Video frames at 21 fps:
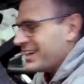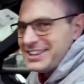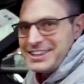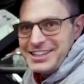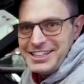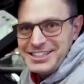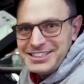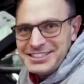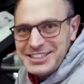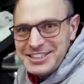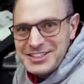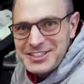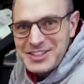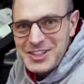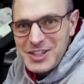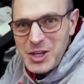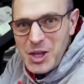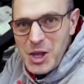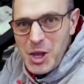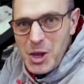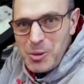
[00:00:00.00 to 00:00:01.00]
This is
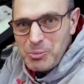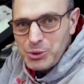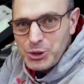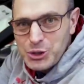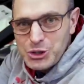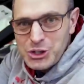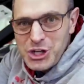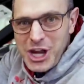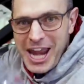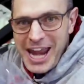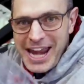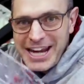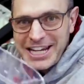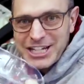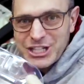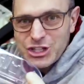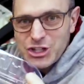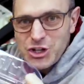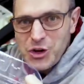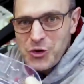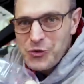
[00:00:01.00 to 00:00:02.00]
the
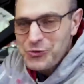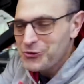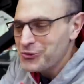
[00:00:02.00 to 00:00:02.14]
protection